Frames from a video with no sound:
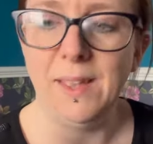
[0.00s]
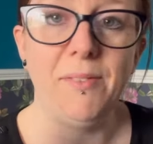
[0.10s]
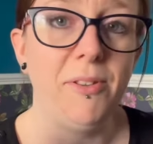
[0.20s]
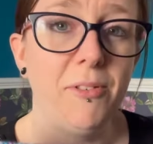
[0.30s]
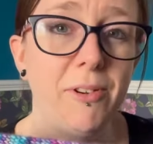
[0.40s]

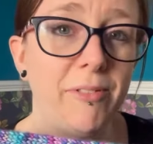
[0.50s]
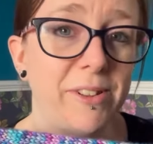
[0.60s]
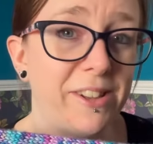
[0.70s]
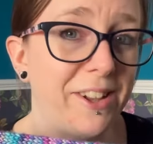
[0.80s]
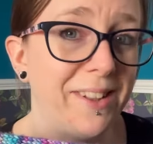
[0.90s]
if you're a
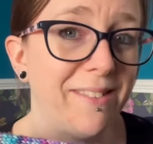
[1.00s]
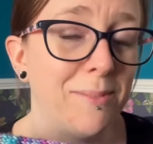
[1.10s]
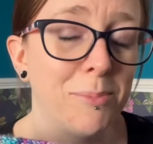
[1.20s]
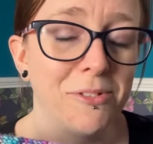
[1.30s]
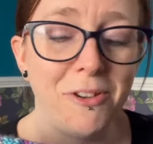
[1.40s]
returning
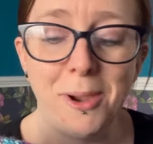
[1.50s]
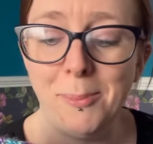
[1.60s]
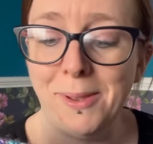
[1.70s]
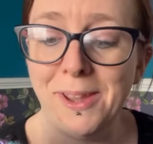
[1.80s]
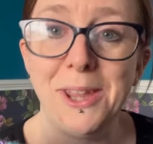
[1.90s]

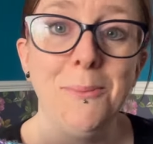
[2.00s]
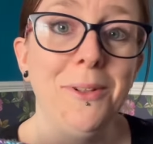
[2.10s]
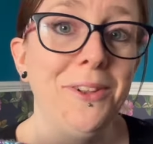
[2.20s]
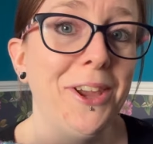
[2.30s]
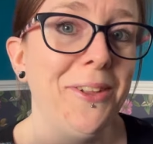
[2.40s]
subscriber, you
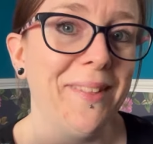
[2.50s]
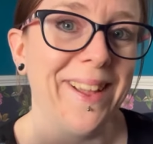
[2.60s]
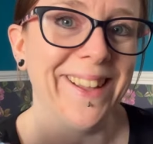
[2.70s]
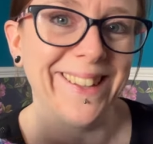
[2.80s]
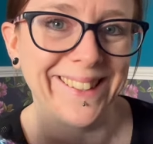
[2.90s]
will know that.